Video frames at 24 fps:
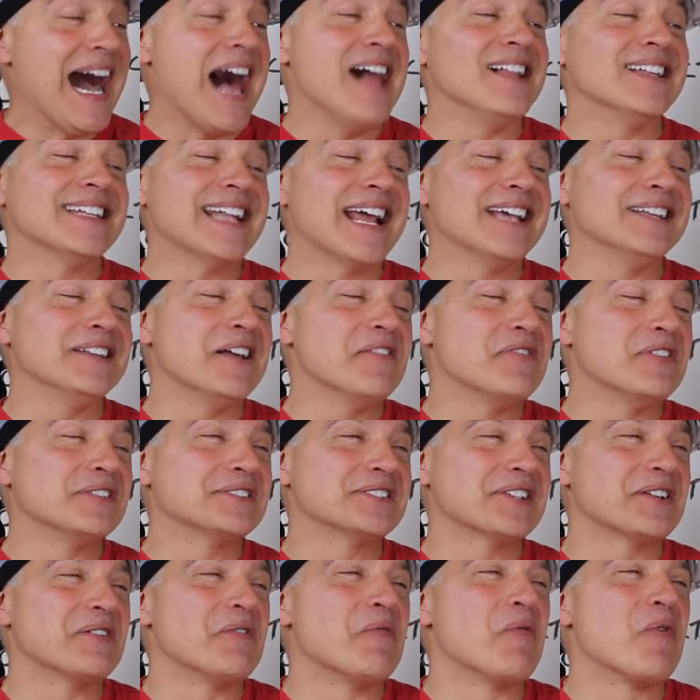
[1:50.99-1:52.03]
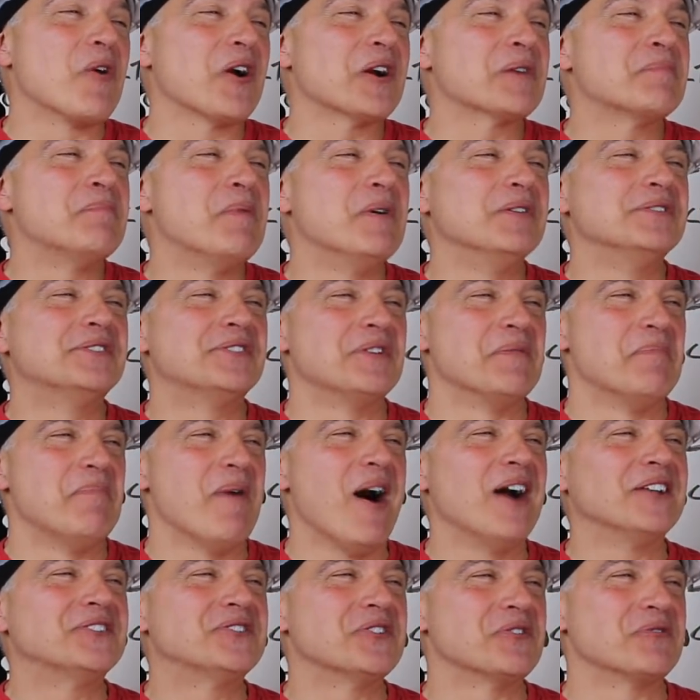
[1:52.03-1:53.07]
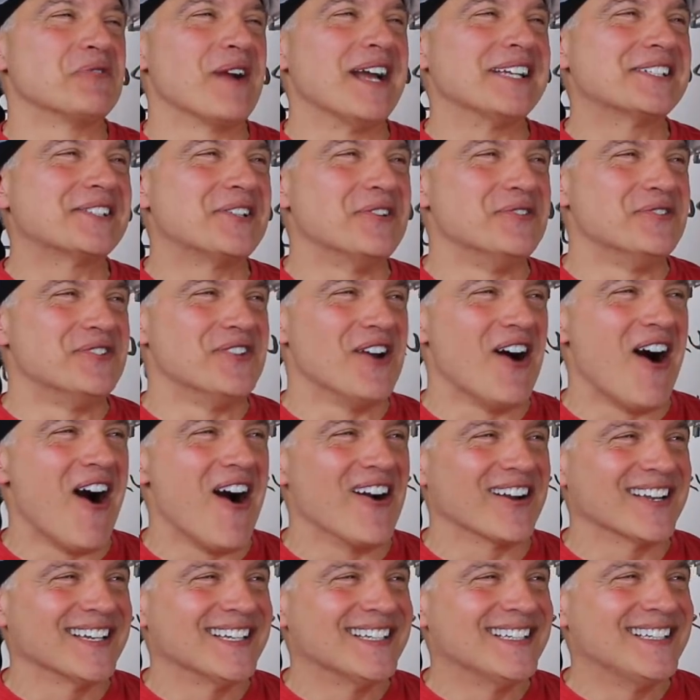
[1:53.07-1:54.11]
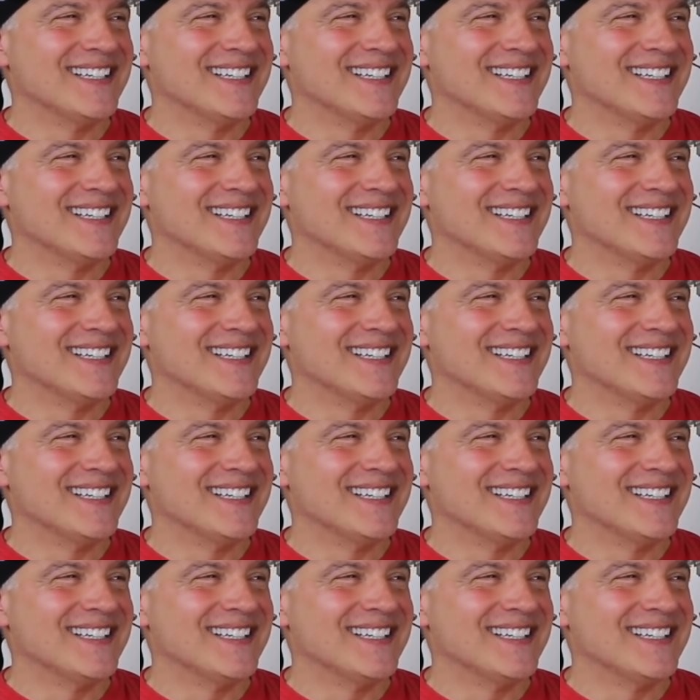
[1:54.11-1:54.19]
Colin, I love those little work boots you bought your rescue dog.